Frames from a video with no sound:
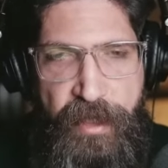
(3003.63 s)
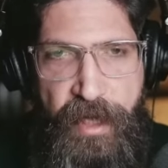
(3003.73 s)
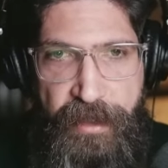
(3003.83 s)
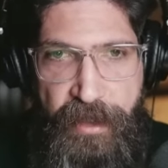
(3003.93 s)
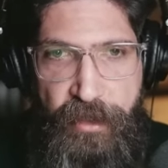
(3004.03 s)

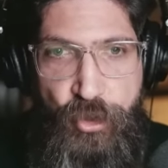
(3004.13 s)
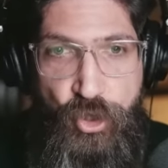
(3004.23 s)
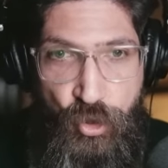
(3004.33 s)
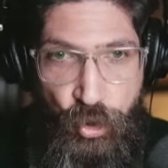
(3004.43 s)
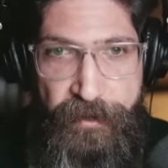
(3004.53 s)
I can
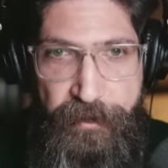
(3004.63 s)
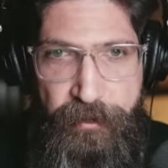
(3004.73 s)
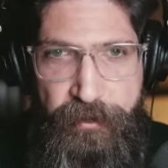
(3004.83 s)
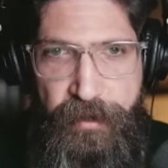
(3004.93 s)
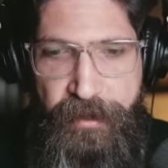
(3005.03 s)
assure
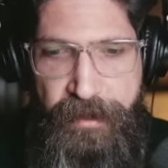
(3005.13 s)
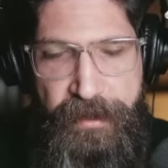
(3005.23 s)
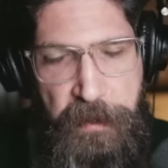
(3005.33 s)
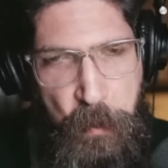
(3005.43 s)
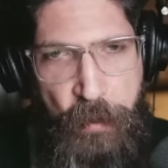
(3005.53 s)
you that
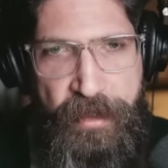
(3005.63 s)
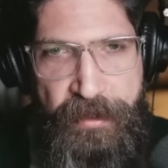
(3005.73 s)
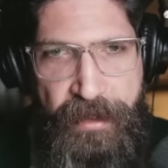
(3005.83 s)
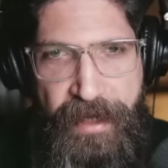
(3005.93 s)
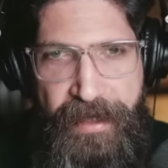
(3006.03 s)
the
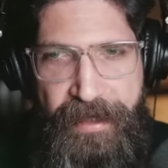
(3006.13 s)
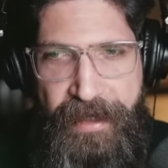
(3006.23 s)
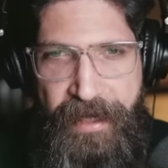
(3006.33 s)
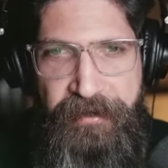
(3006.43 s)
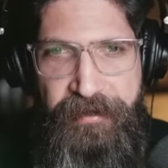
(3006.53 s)
moment I
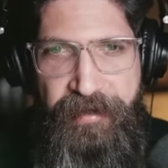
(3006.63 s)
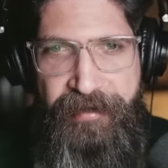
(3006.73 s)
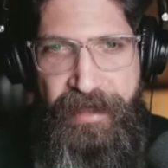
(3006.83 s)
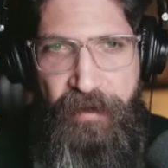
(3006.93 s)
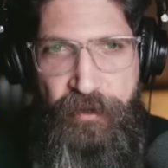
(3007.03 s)
end
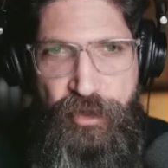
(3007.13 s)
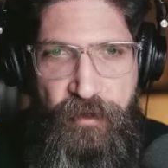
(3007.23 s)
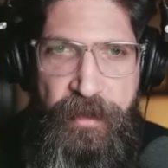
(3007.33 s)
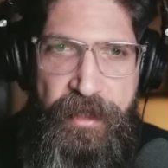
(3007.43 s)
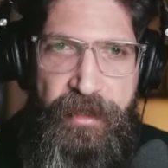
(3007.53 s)
this live
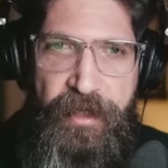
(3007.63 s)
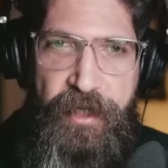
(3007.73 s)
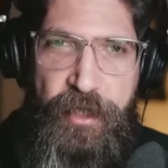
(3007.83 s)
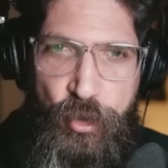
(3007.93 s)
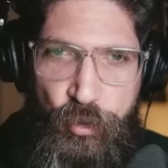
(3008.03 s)
streaming,
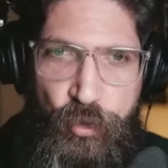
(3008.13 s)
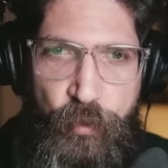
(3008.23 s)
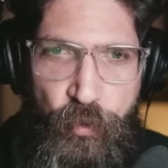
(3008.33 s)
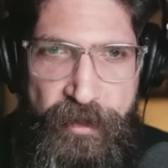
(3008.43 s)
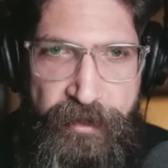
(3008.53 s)

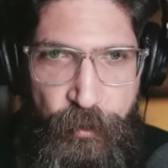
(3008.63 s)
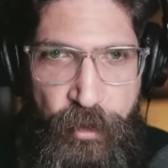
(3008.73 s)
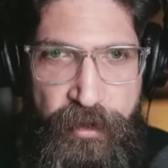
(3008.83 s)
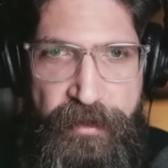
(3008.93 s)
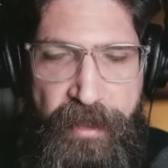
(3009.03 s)
YouTube will
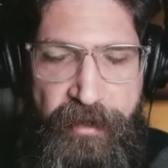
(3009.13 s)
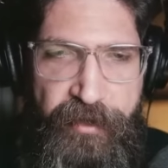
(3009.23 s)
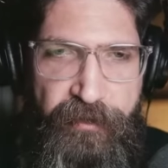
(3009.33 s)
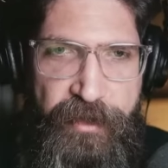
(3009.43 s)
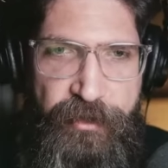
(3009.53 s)
demonetize
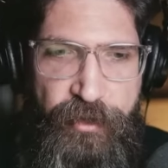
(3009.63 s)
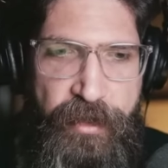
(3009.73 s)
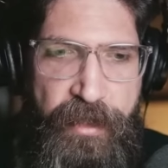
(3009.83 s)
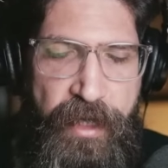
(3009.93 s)
the video